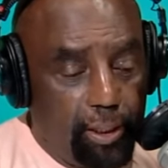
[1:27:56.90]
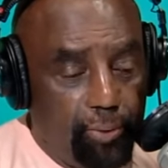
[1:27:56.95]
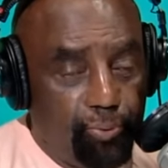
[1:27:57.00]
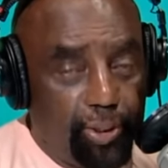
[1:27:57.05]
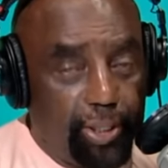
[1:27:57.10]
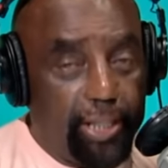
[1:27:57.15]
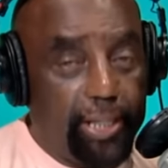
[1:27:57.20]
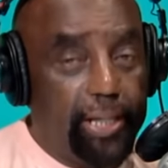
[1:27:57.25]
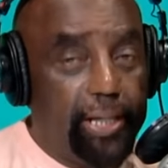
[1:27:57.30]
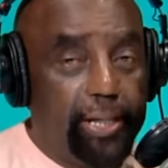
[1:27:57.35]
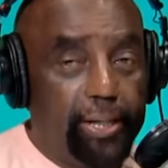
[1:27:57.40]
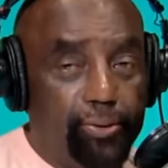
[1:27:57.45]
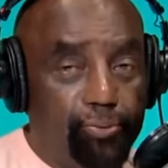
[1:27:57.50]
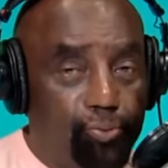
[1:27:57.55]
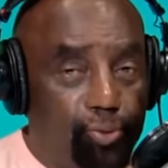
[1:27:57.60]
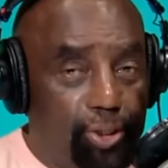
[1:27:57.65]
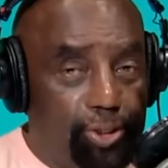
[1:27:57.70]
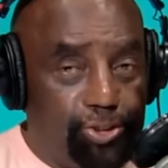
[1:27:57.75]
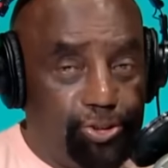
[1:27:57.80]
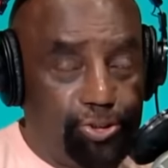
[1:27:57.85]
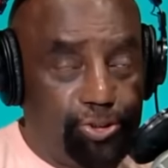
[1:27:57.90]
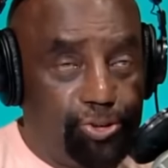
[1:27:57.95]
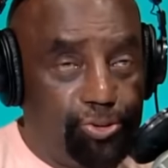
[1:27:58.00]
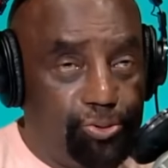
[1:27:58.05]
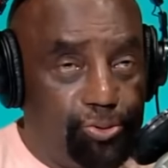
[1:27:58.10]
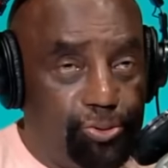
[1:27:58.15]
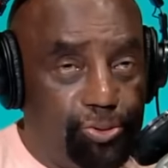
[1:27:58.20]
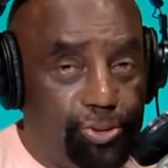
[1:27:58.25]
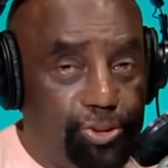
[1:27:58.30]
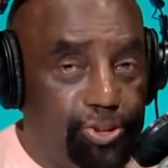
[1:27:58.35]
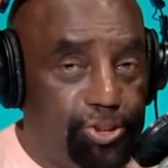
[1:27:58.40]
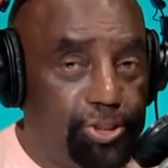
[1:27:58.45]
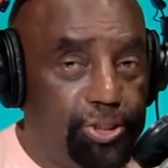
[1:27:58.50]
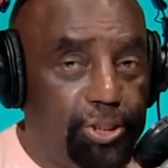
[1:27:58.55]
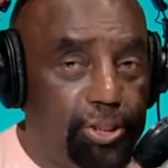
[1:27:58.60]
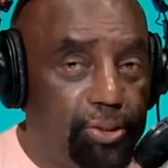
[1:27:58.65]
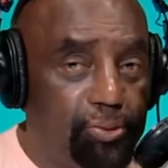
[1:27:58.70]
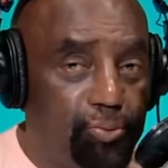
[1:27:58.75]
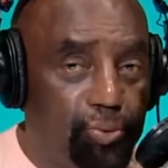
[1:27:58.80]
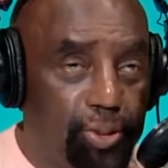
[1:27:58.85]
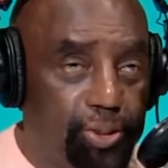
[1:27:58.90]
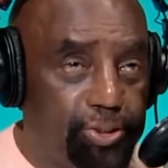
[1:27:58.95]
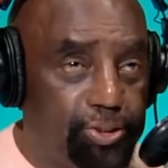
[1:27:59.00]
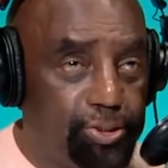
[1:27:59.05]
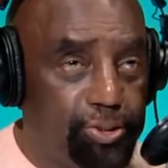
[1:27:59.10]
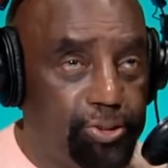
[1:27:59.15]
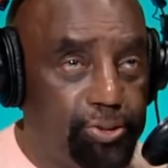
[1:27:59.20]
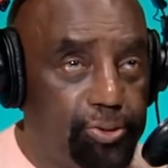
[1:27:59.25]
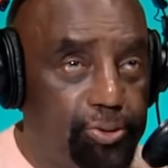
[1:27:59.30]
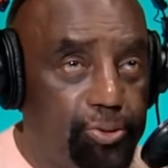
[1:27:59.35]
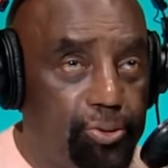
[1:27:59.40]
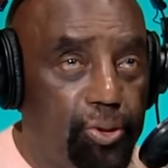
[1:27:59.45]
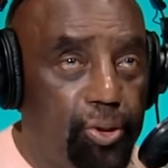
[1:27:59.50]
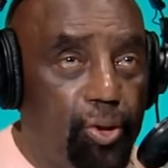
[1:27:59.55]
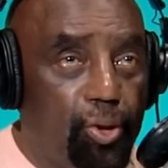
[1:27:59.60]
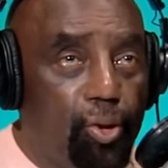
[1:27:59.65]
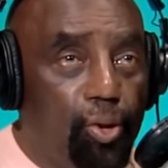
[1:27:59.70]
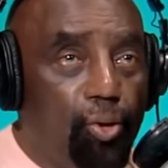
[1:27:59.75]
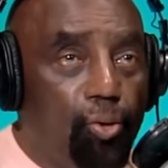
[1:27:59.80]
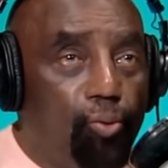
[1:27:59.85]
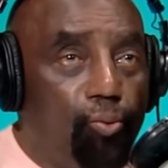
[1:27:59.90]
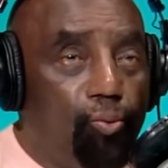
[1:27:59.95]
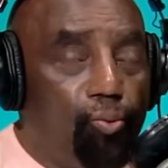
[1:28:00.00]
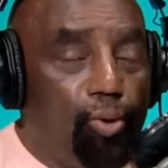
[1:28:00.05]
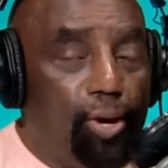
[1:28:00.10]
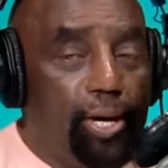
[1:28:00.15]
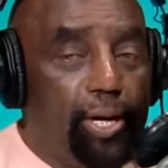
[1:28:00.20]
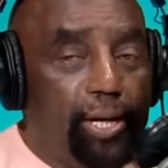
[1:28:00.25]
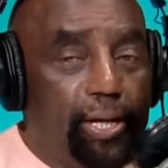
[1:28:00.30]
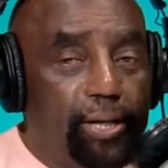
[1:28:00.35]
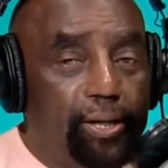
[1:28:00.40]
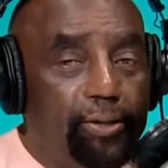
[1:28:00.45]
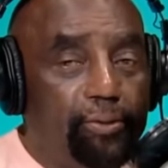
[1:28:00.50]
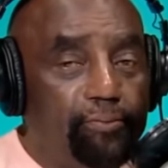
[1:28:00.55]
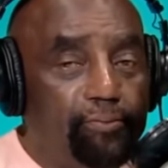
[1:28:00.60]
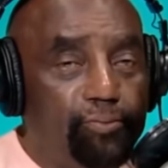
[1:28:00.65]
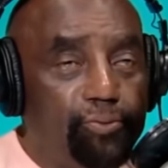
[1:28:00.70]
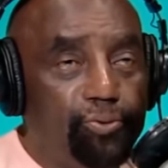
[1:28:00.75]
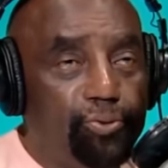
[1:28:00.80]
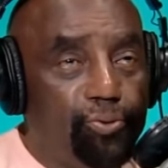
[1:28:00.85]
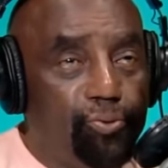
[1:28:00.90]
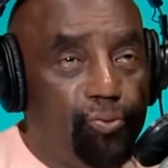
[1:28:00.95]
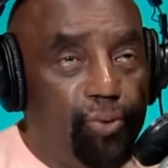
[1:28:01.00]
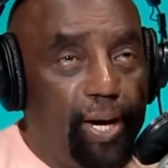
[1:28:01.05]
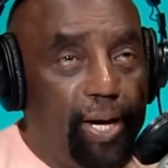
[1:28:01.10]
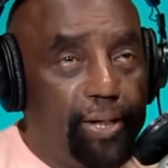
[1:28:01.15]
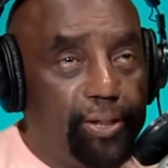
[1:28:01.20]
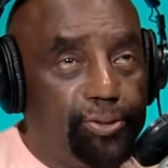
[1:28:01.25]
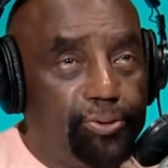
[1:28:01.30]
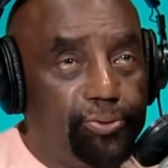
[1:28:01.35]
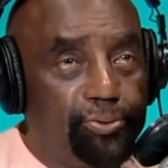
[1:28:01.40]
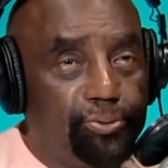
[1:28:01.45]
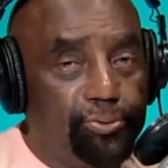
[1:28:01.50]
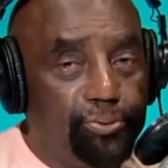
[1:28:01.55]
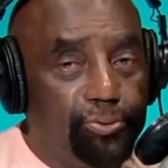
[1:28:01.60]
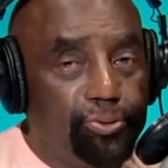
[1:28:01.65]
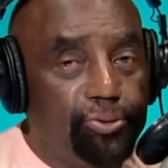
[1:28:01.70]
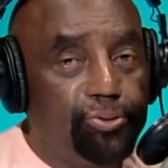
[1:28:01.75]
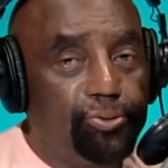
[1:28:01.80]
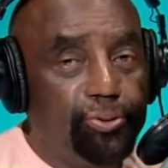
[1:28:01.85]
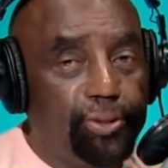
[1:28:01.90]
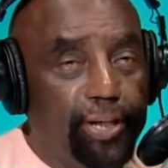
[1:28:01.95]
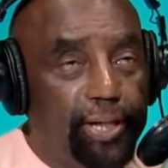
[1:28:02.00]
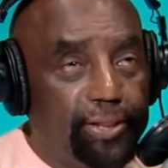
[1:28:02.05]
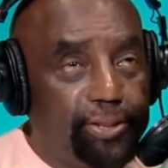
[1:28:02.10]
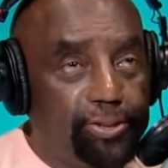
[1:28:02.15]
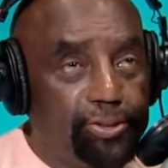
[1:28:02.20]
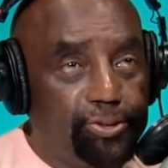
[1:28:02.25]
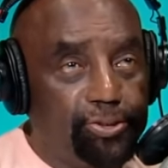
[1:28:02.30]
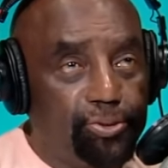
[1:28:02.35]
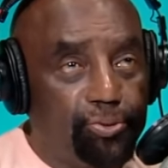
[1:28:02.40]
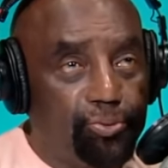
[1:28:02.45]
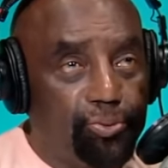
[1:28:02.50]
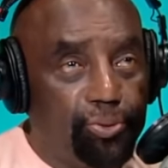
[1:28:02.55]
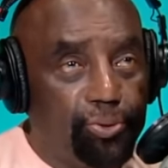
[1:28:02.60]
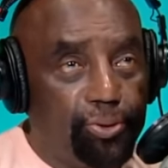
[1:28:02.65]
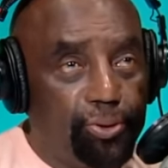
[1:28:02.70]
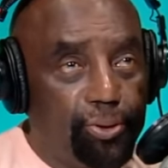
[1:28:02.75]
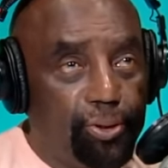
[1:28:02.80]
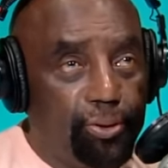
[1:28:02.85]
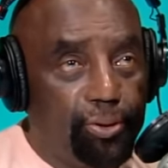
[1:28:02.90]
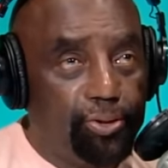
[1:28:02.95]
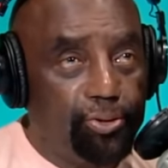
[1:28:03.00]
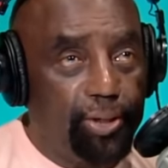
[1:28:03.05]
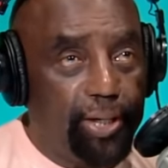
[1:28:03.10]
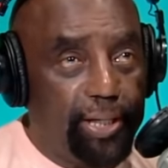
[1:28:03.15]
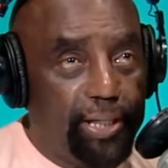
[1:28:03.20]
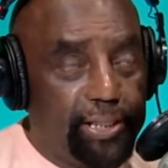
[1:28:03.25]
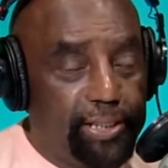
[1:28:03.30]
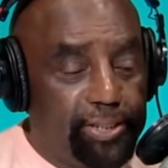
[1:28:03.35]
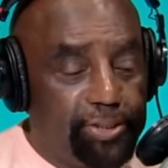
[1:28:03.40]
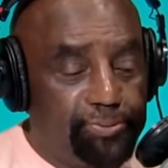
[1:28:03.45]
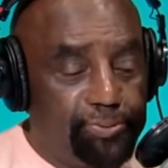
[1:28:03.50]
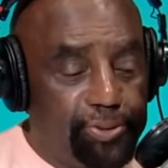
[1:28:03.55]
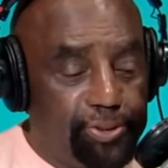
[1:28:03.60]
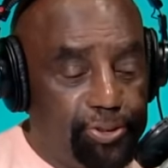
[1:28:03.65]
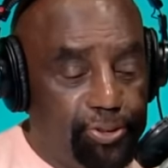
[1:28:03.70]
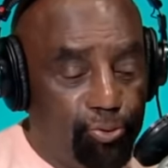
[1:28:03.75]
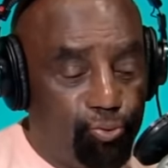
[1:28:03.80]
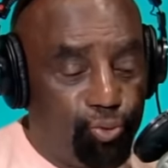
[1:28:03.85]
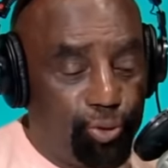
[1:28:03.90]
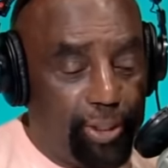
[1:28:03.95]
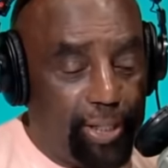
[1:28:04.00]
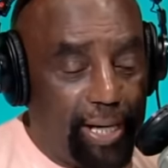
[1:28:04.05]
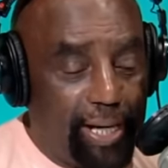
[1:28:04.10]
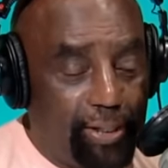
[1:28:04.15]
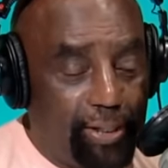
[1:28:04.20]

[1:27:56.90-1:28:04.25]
When he didn't want you to and she didn't want you to, what gives you the right to do that to someone, try to discipline someone